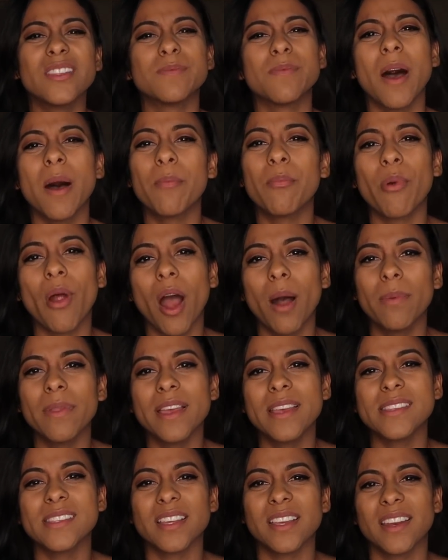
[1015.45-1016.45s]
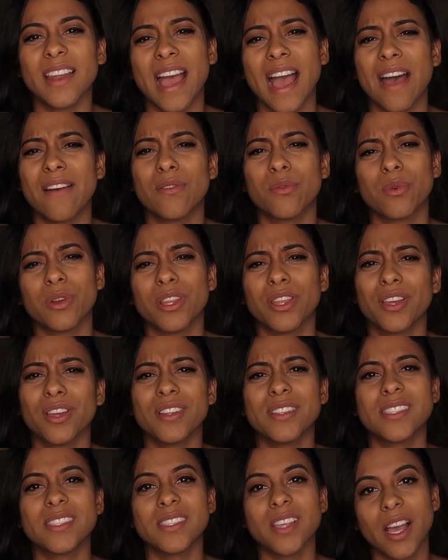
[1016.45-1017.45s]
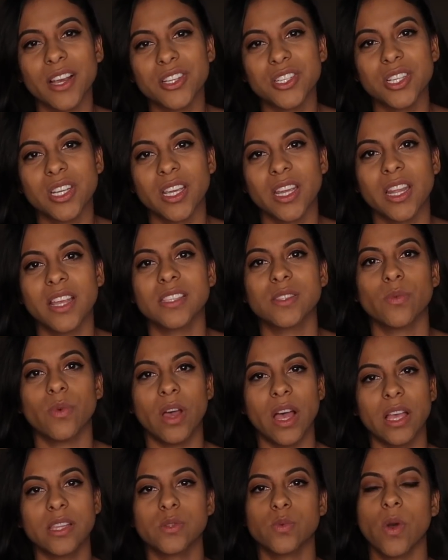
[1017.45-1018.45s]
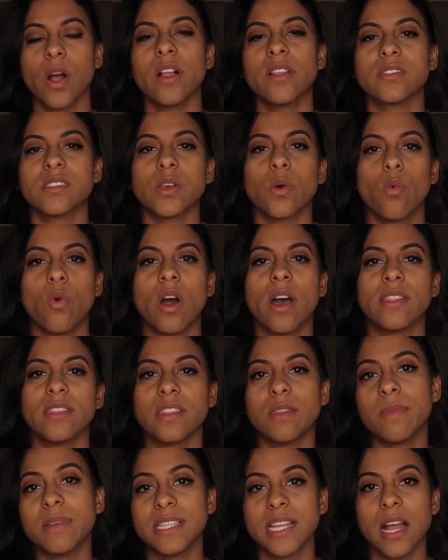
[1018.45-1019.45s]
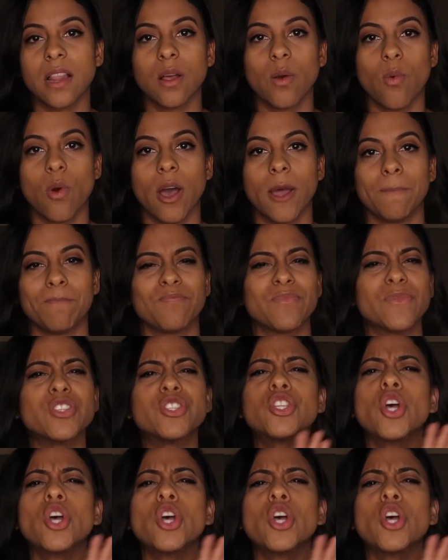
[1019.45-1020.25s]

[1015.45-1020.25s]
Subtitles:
this pump probably isn't gonna have a really good suction as well as the Medela one.